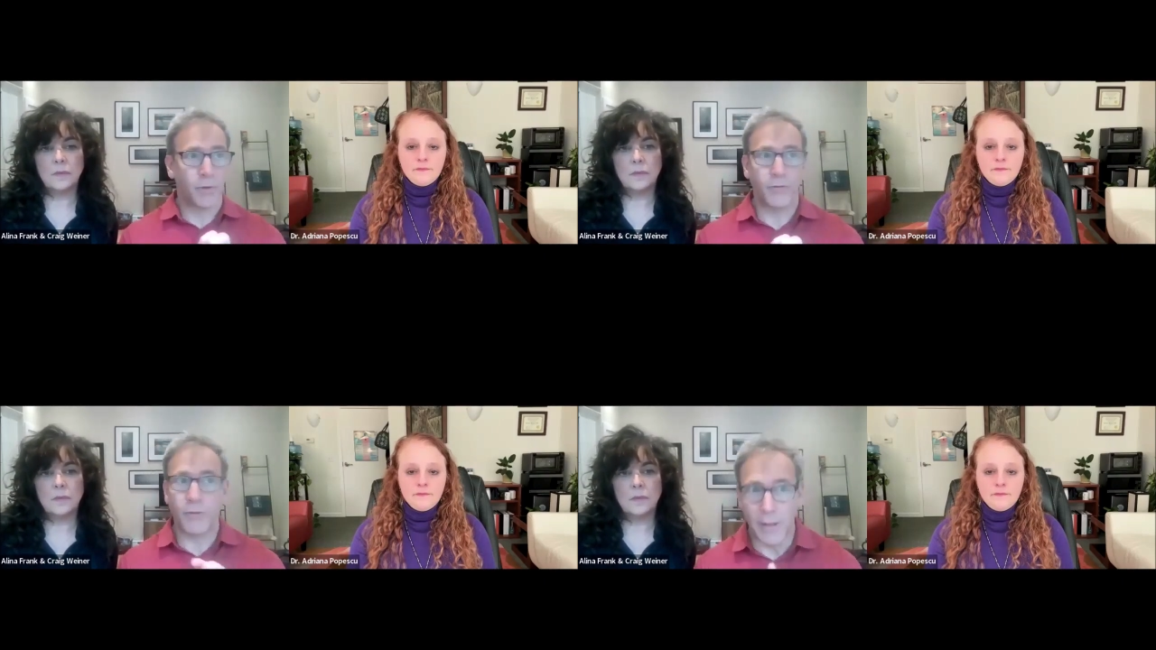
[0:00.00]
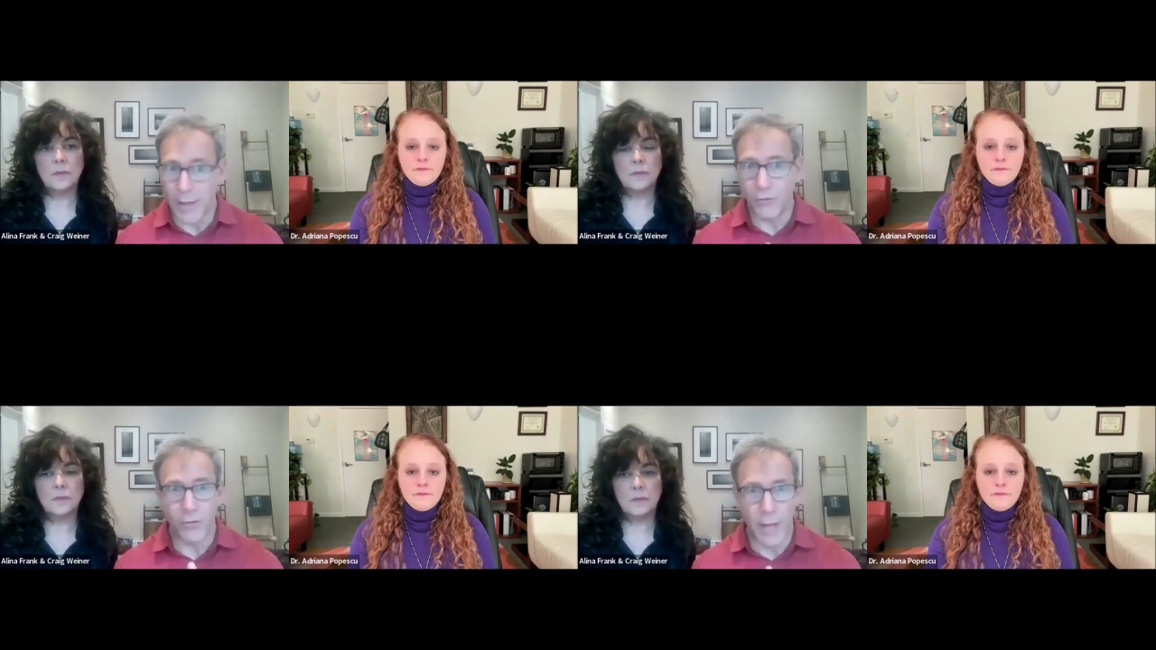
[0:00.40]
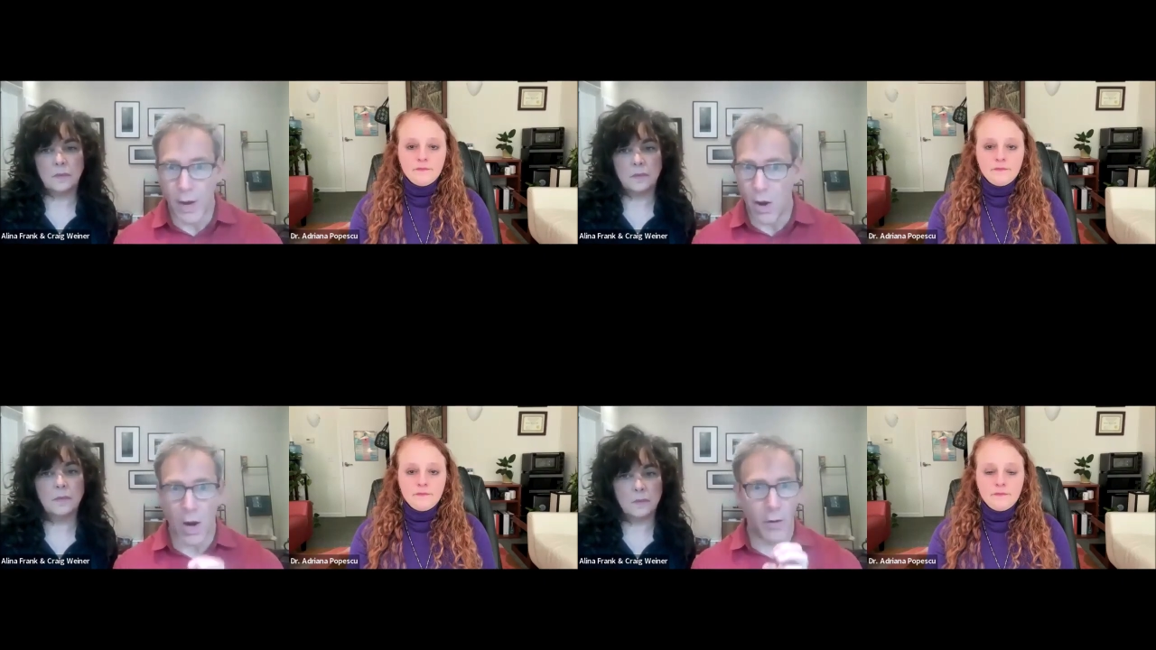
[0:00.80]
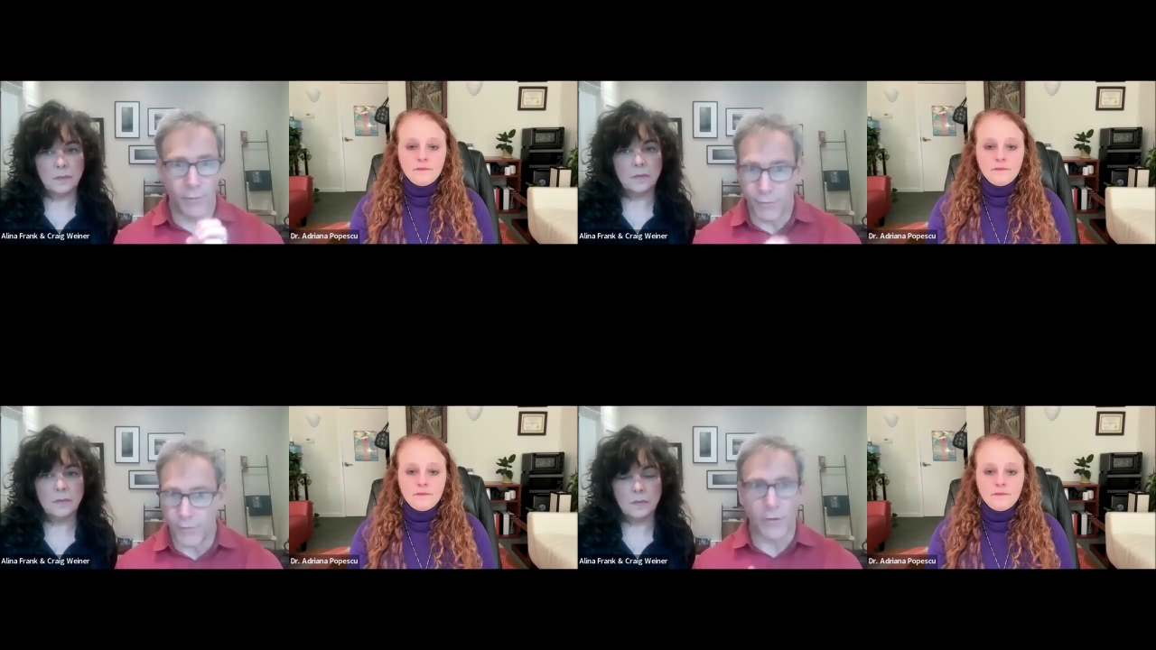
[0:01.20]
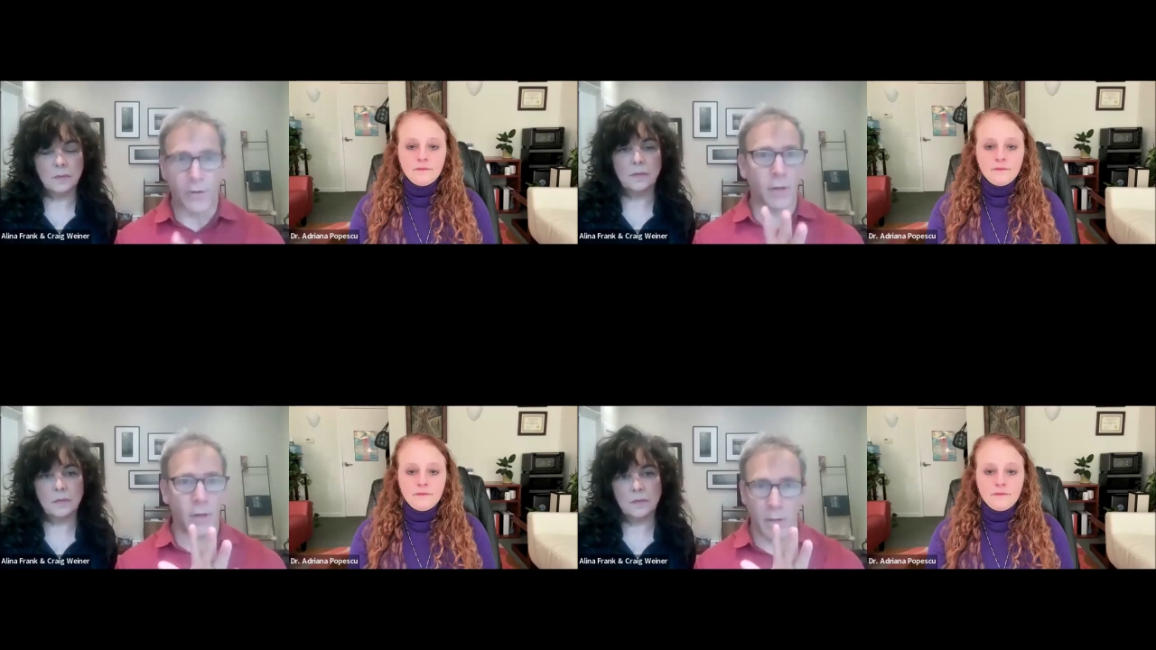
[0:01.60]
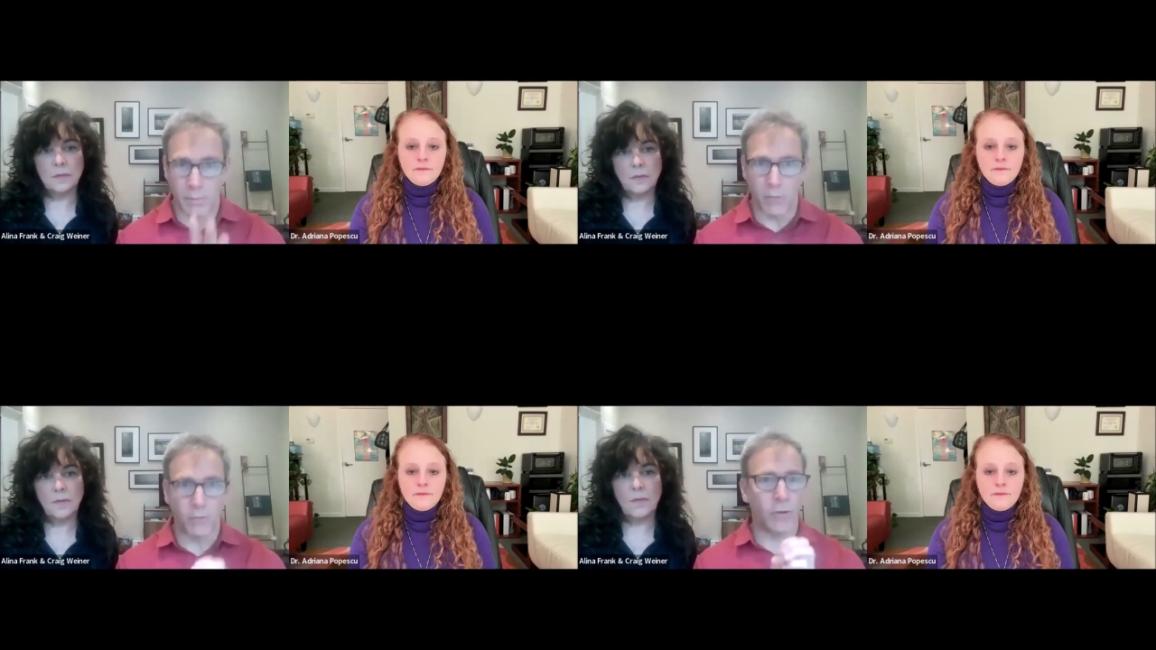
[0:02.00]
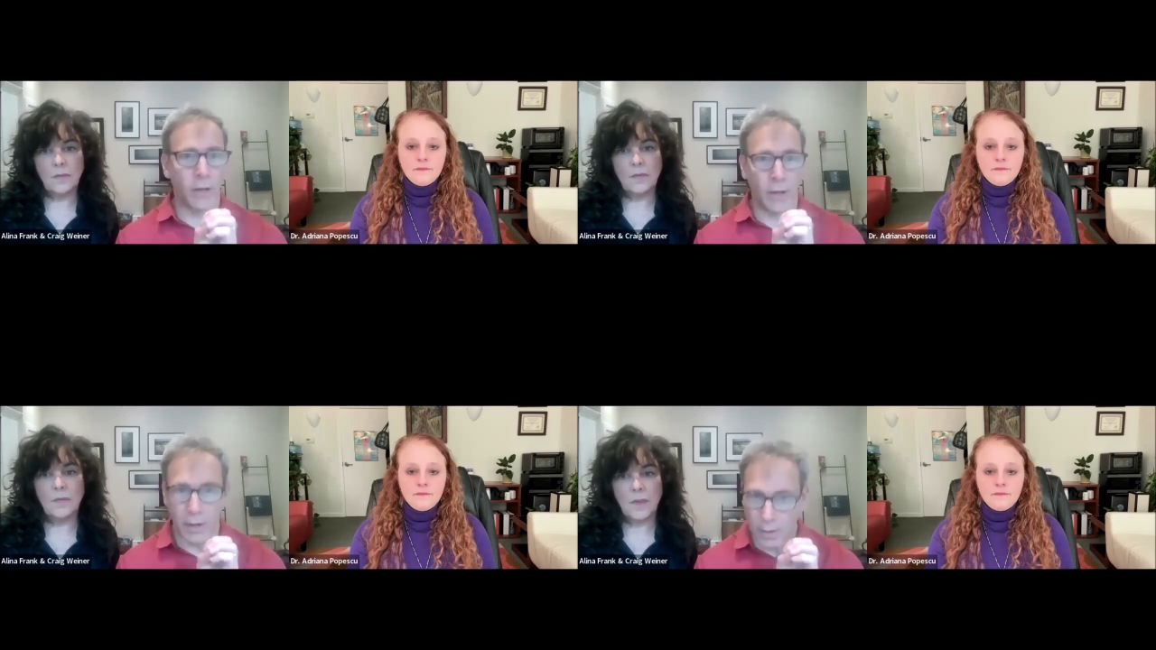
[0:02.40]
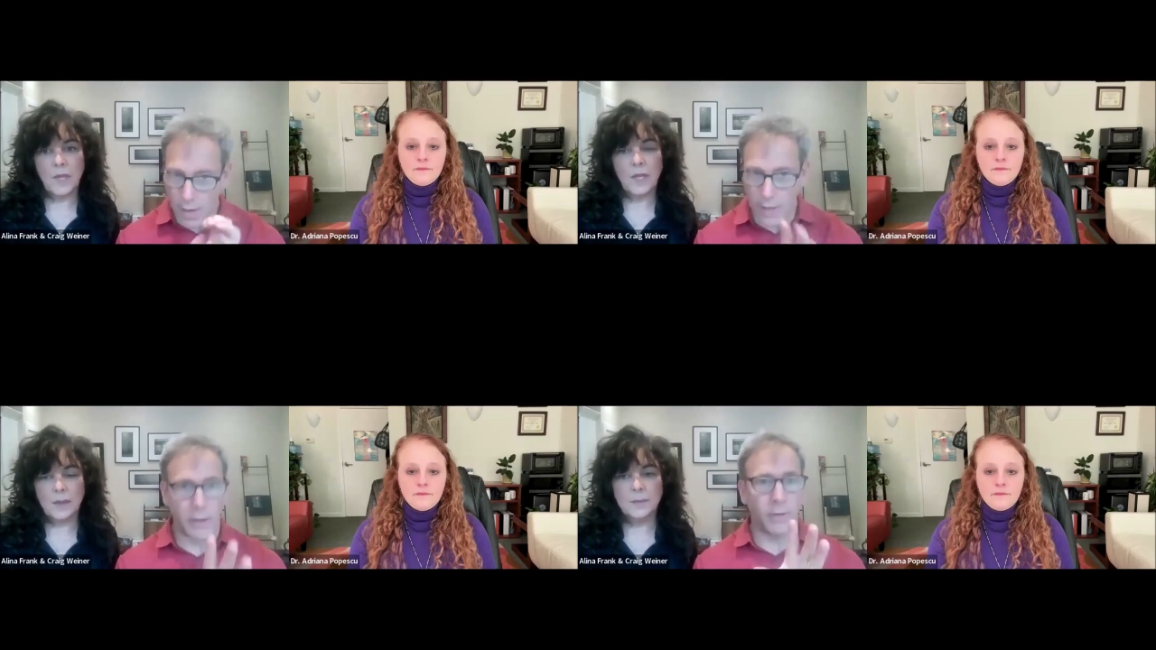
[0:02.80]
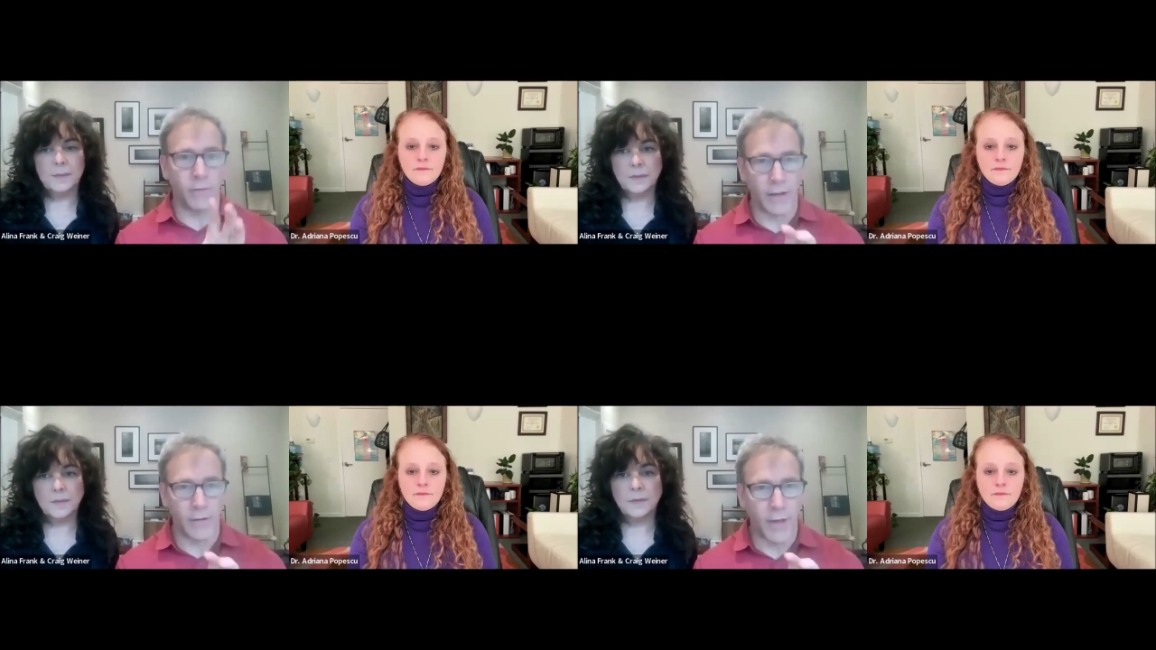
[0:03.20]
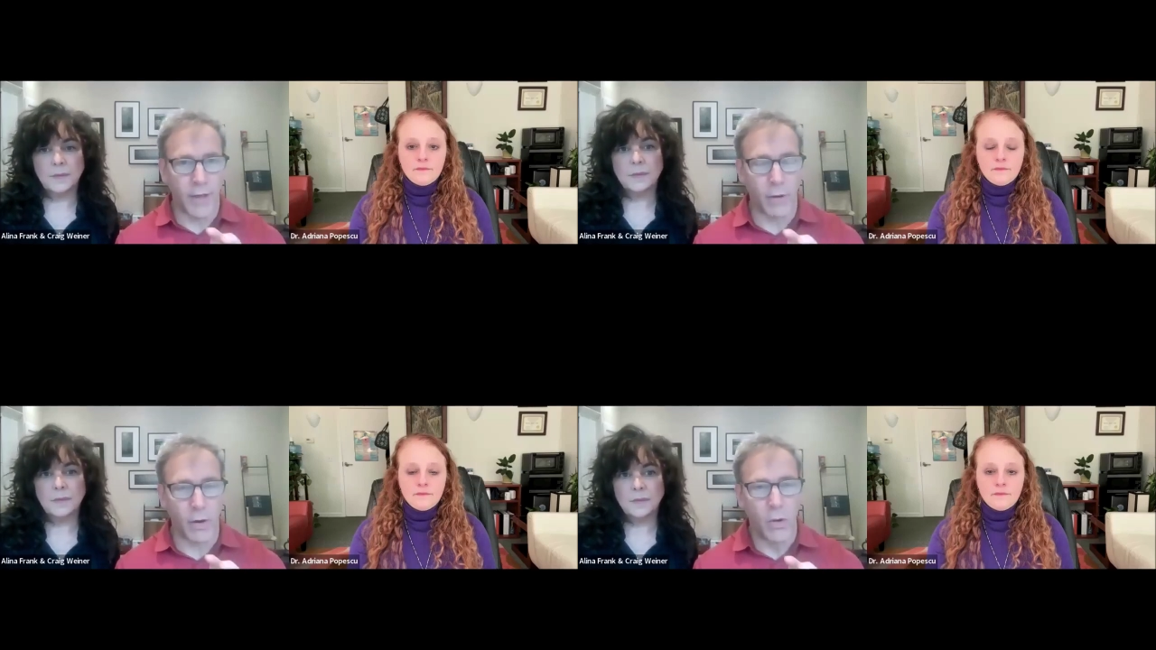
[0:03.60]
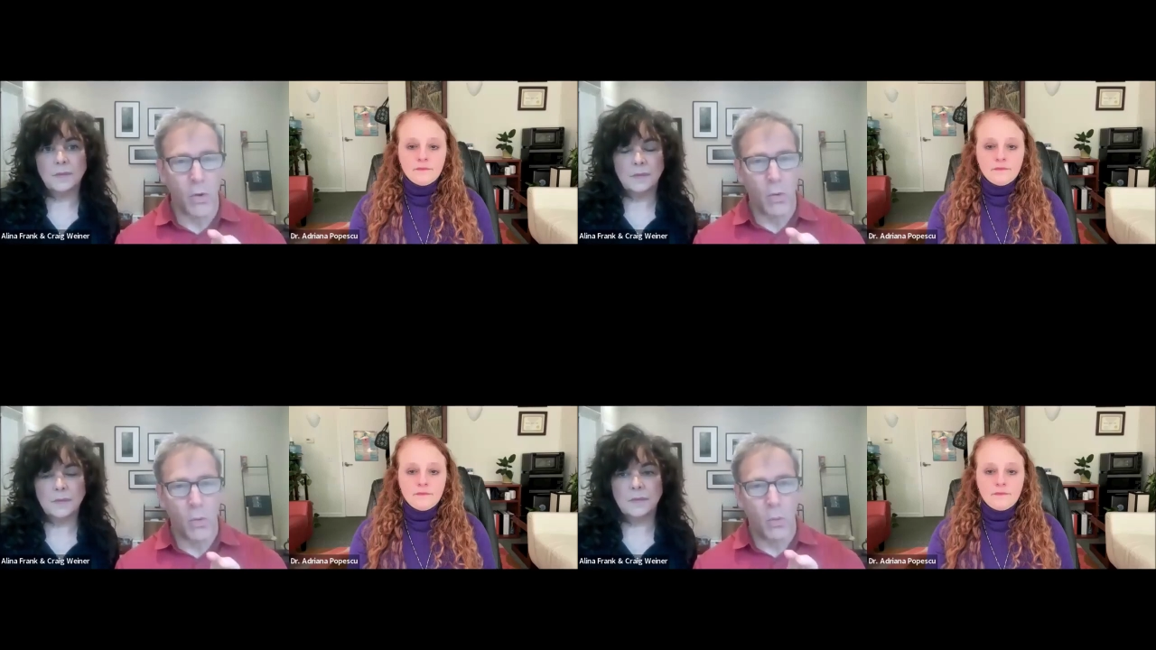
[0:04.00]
Speaker 1: stimulation they are physically, emotionally, cognitively, etc